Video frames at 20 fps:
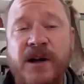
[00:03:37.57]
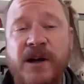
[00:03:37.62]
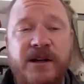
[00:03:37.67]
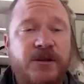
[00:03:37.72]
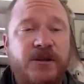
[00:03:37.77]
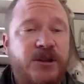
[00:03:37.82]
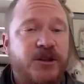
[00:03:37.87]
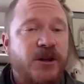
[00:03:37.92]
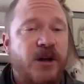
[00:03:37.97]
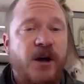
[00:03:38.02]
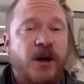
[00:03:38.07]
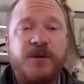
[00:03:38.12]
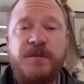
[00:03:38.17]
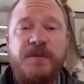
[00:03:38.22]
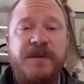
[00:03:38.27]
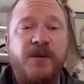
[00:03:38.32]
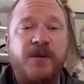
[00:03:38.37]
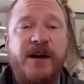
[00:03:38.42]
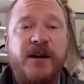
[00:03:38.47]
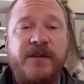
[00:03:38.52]
One, you should
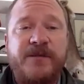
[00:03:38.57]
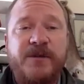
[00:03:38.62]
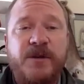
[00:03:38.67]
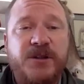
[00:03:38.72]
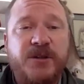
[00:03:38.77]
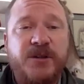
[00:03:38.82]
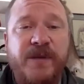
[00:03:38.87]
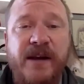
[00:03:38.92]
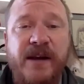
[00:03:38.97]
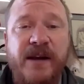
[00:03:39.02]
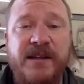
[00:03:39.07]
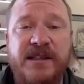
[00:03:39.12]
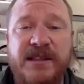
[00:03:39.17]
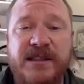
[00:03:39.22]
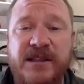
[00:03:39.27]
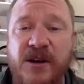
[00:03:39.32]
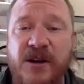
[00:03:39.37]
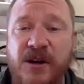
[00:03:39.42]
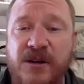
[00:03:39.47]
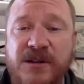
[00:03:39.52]
always be aware of your
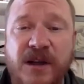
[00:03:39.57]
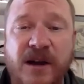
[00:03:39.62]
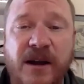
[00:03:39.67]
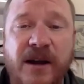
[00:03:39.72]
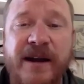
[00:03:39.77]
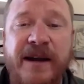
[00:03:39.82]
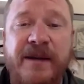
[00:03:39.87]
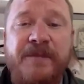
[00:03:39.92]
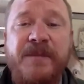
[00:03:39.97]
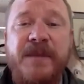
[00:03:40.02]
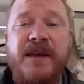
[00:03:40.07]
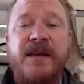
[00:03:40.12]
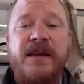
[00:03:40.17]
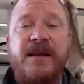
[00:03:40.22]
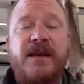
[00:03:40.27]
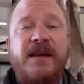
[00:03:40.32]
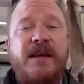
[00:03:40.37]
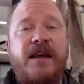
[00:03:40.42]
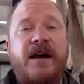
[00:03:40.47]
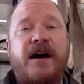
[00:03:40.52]
surroundings at all time,
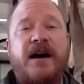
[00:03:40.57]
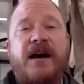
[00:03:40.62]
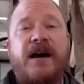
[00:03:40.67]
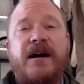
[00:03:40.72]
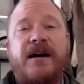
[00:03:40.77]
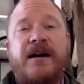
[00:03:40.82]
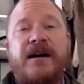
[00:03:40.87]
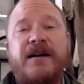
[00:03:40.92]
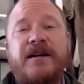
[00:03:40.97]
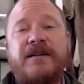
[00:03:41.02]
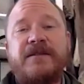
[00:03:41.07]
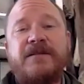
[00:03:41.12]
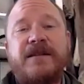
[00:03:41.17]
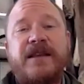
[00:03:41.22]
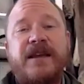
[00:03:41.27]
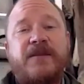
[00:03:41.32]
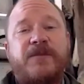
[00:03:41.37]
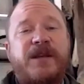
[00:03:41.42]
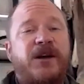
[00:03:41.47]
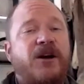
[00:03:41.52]

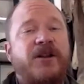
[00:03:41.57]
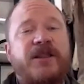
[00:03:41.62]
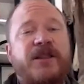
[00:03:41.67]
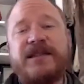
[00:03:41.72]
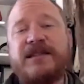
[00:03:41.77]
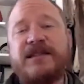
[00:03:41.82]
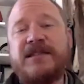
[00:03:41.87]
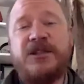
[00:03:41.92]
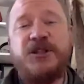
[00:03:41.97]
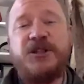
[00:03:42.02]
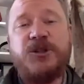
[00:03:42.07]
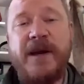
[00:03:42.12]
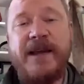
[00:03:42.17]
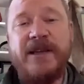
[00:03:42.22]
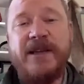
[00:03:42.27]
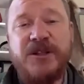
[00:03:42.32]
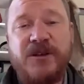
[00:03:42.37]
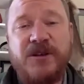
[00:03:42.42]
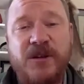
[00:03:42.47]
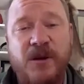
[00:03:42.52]
and we call that
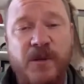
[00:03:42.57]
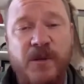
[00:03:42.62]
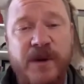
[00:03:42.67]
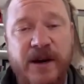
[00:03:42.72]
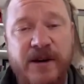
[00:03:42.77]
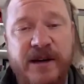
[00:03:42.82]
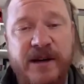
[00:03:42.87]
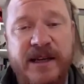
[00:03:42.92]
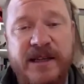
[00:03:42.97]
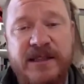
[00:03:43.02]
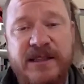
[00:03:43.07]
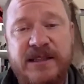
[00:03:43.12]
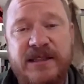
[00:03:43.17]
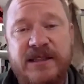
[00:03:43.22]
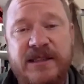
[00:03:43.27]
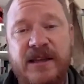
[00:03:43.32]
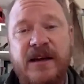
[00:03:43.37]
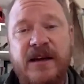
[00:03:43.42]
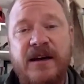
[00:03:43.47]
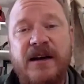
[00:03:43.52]
situational
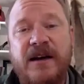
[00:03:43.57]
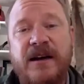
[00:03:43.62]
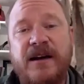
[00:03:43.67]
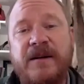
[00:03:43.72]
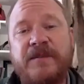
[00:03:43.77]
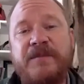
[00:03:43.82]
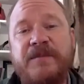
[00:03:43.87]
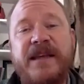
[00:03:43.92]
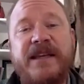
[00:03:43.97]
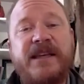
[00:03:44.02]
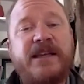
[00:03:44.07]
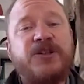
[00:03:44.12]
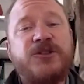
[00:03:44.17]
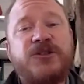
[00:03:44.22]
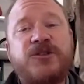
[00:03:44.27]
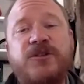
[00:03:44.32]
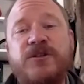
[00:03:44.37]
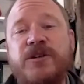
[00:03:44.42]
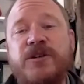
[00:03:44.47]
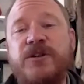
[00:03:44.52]
awareness, making
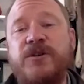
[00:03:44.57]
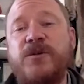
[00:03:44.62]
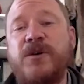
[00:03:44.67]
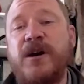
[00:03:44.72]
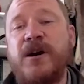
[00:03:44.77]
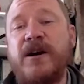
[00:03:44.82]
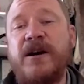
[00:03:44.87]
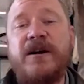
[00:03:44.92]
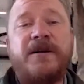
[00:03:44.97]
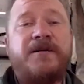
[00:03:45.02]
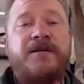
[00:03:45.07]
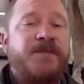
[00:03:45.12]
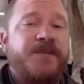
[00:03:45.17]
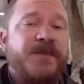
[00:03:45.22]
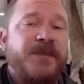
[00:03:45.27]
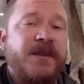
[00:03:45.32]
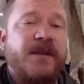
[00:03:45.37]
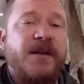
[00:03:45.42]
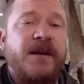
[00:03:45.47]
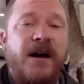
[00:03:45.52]
sure you are
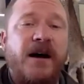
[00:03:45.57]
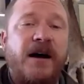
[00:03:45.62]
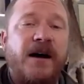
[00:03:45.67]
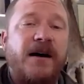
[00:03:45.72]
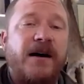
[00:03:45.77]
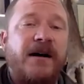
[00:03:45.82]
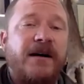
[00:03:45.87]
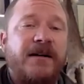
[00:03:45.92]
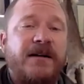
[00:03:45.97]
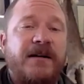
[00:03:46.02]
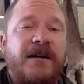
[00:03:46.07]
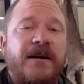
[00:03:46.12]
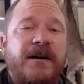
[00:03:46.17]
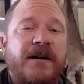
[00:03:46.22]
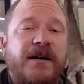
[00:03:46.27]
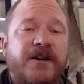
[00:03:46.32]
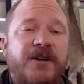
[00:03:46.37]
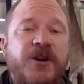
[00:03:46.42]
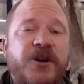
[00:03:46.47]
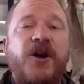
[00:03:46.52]

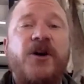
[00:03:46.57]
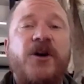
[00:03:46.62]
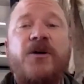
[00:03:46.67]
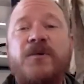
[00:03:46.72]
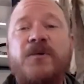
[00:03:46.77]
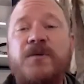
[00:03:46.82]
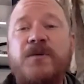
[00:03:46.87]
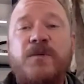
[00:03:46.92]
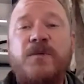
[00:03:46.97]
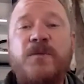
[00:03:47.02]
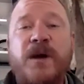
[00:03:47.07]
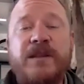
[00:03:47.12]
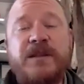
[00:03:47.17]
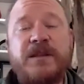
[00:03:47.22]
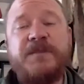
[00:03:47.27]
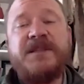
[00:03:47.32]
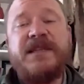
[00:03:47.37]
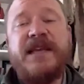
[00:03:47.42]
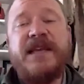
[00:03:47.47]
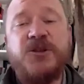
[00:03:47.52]
know what the
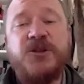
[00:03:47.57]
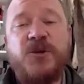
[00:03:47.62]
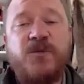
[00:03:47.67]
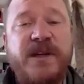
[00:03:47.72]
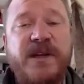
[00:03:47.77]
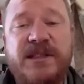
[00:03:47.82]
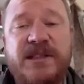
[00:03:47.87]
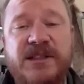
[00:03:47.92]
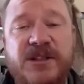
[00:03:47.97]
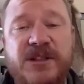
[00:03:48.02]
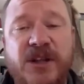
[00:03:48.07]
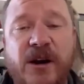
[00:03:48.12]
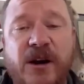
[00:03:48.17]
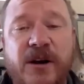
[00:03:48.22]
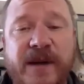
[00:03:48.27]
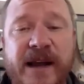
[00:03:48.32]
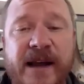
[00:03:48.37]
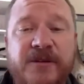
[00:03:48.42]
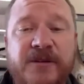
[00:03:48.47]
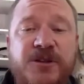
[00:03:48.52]
potential risks are
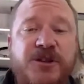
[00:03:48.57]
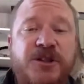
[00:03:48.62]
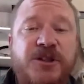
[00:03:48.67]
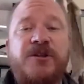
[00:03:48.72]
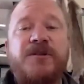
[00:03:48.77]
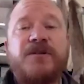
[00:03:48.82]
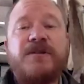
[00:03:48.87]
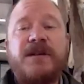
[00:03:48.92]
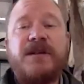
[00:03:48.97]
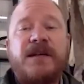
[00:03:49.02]
around you.